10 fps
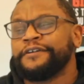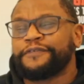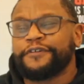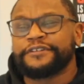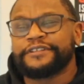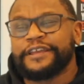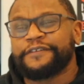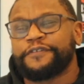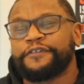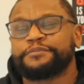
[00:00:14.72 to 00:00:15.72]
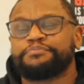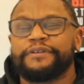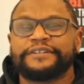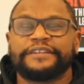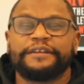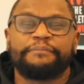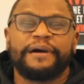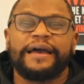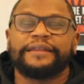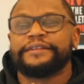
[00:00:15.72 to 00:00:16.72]
First thing first, President
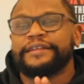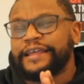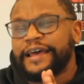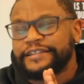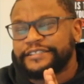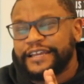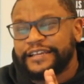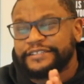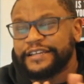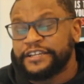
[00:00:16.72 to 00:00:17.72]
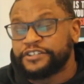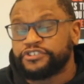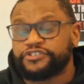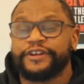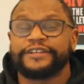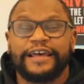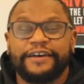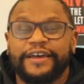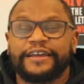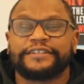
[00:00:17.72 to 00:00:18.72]
Biden did not change the interest rates.
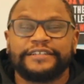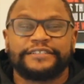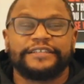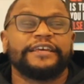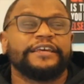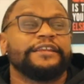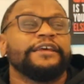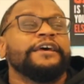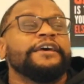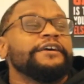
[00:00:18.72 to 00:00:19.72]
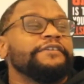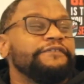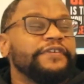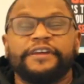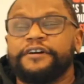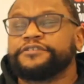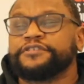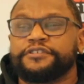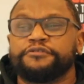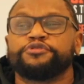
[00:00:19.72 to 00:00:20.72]
I've actually seen videos on
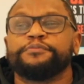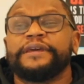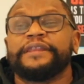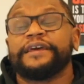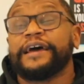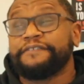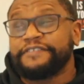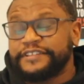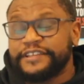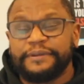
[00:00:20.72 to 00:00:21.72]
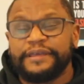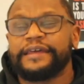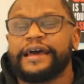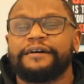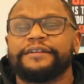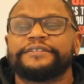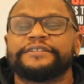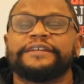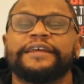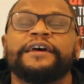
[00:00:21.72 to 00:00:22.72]
social media. I even seen media outlets
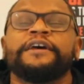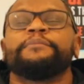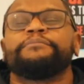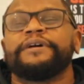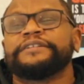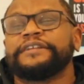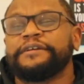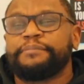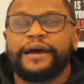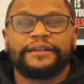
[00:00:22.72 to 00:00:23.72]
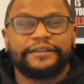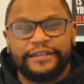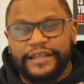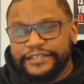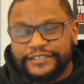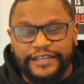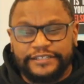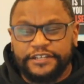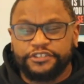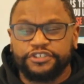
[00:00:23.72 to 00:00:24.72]
say that President Biden did not change
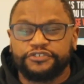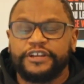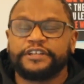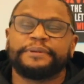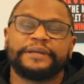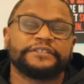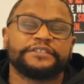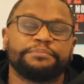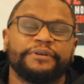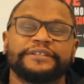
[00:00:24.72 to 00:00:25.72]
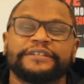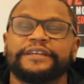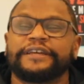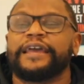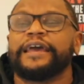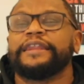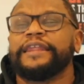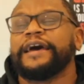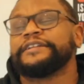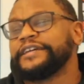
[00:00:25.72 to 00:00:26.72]
interest rates because the president
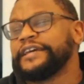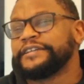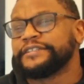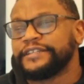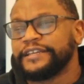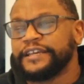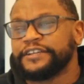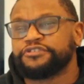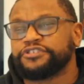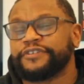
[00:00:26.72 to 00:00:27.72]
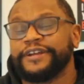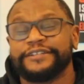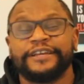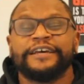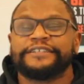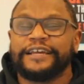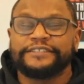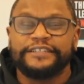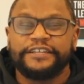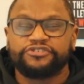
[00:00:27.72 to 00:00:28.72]
cannot change the interest rates.
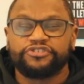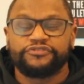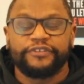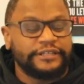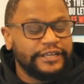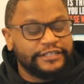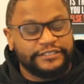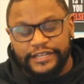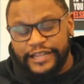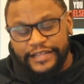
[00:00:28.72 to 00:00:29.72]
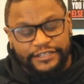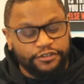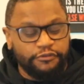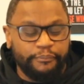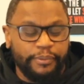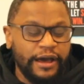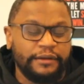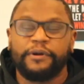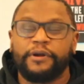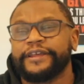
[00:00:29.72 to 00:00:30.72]
Changing interest rate has a lot to do with bond
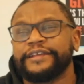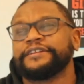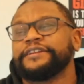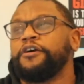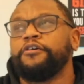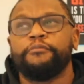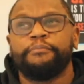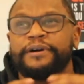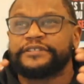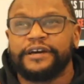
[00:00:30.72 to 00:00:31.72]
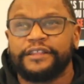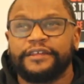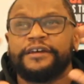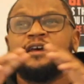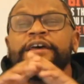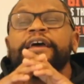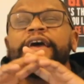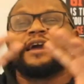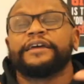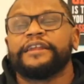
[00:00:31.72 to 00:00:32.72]
markets and a whole bunch of other
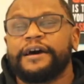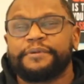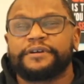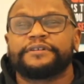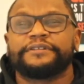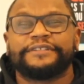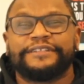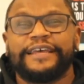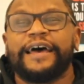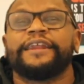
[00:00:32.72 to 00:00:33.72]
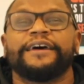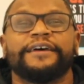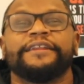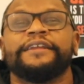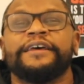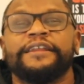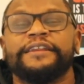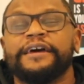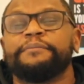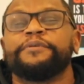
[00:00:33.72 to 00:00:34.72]
economic data and
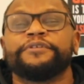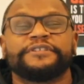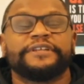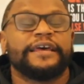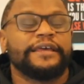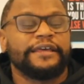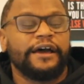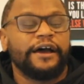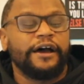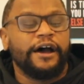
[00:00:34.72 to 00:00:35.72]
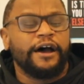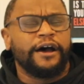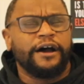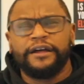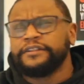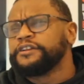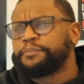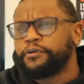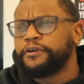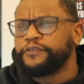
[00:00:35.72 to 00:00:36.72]
numbers that are under the
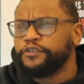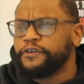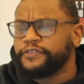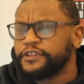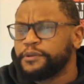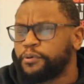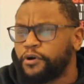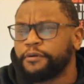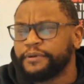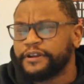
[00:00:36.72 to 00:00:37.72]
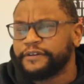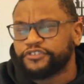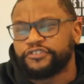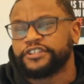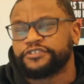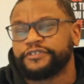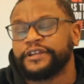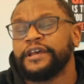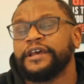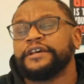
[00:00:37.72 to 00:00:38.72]
purview of the Department of Treasury.
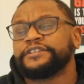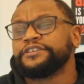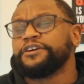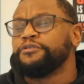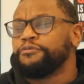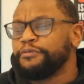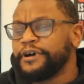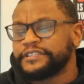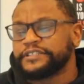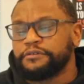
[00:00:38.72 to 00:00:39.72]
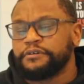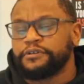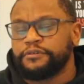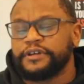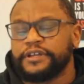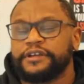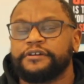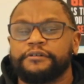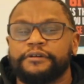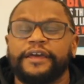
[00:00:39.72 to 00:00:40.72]
So what's going on here,
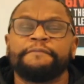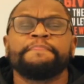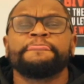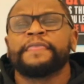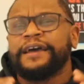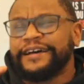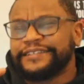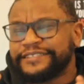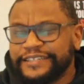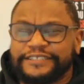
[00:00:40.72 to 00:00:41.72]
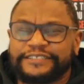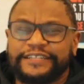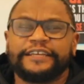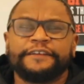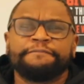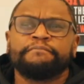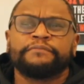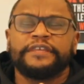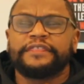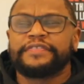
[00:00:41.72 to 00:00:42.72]
okay? Essentially,
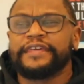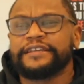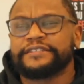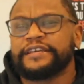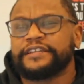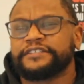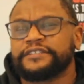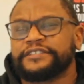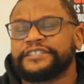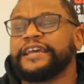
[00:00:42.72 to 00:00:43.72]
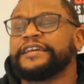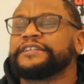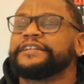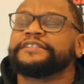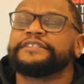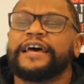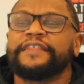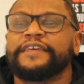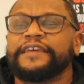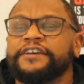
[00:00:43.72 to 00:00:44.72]
the things that is changing is not
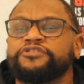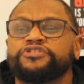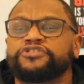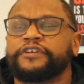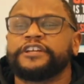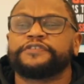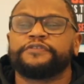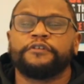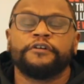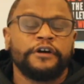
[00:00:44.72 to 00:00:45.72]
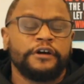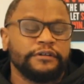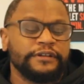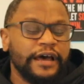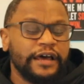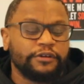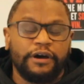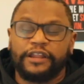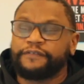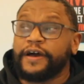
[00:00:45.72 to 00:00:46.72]
the interest rates for
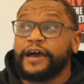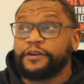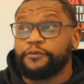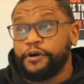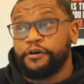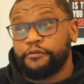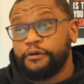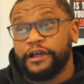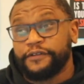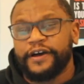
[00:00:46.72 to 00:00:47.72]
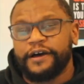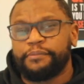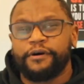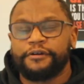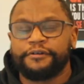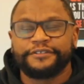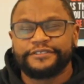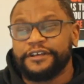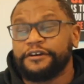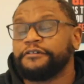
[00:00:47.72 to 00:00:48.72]
non-qualified and well-qualified borrowers.
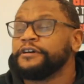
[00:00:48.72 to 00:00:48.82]
No,